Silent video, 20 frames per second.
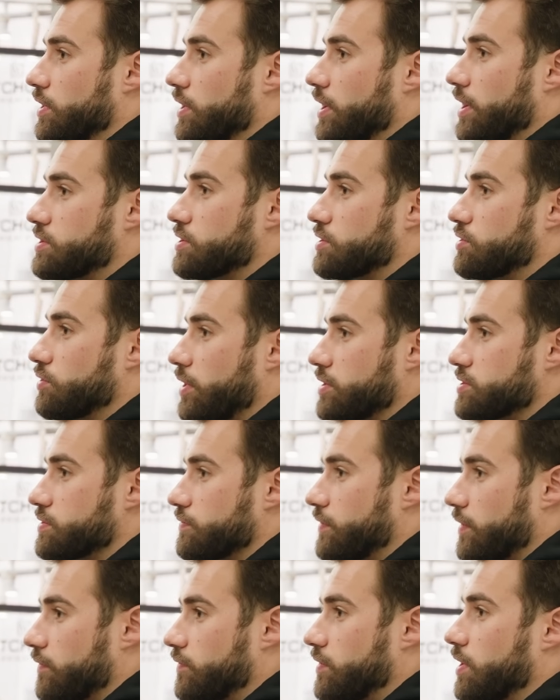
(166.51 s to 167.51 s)
It's a
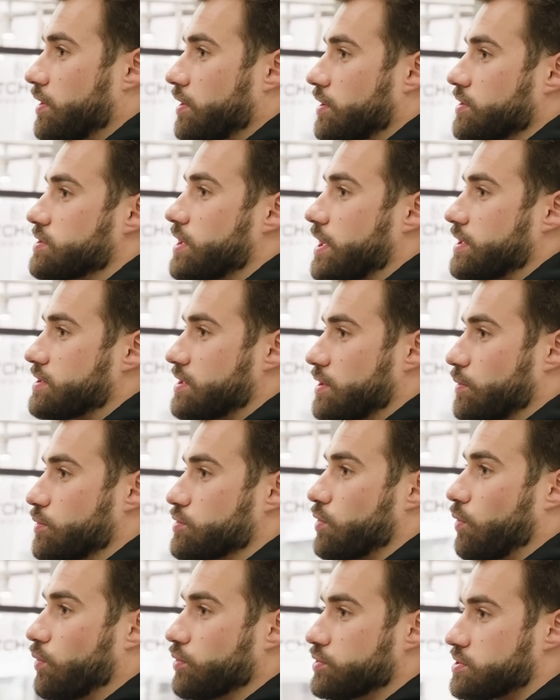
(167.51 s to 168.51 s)
2015 because it was
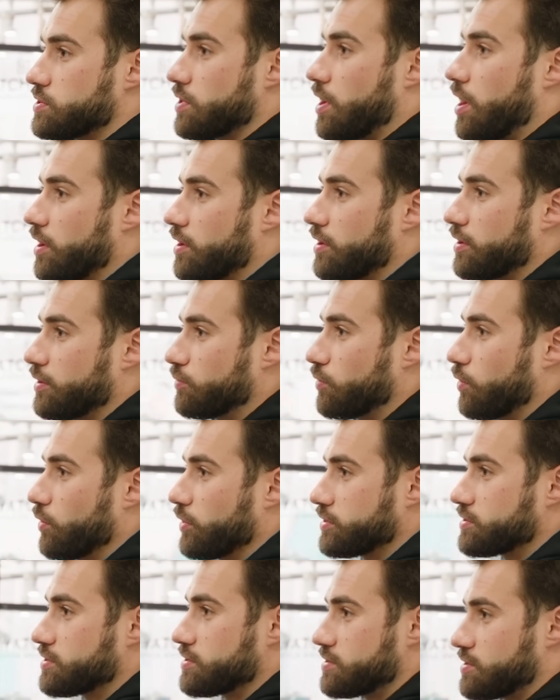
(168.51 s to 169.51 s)
old stock in
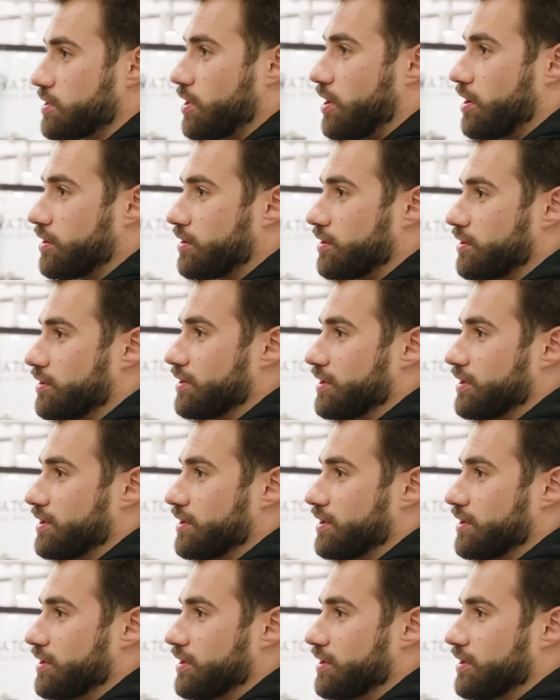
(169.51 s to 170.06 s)
Rolex's stock,